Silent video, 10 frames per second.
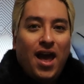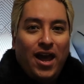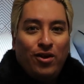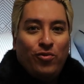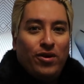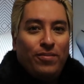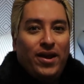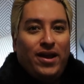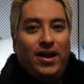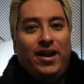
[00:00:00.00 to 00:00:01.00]
I wear
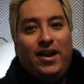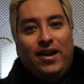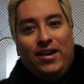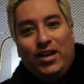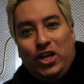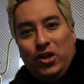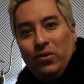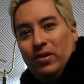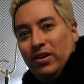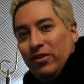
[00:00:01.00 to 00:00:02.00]
my
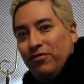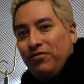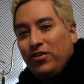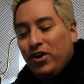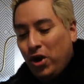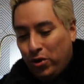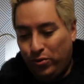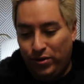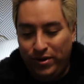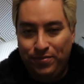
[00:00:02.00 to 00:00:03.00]
cute little fur
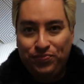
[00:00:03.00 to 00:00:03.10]
coat